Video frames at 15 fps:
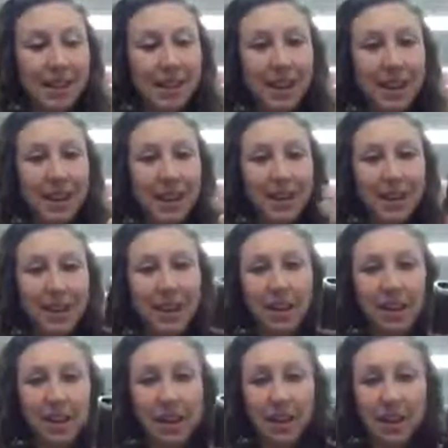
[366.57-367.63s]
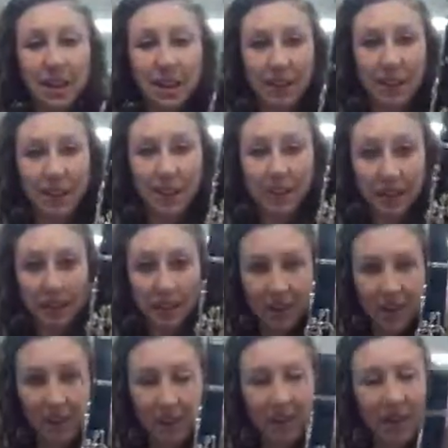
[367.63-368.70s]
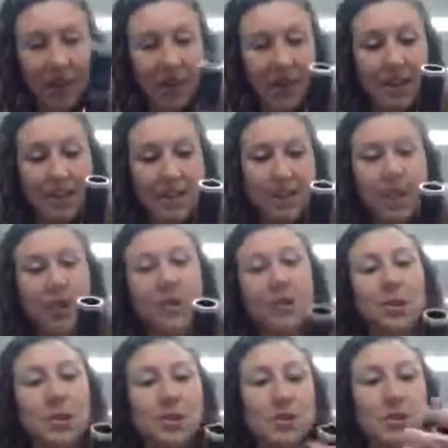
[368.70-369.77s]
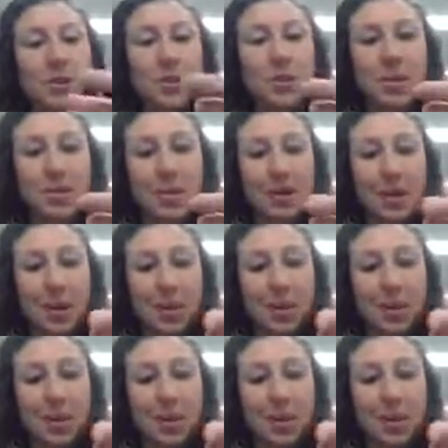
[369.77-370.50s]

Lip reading: it on there. Okay, so let's do it one more time.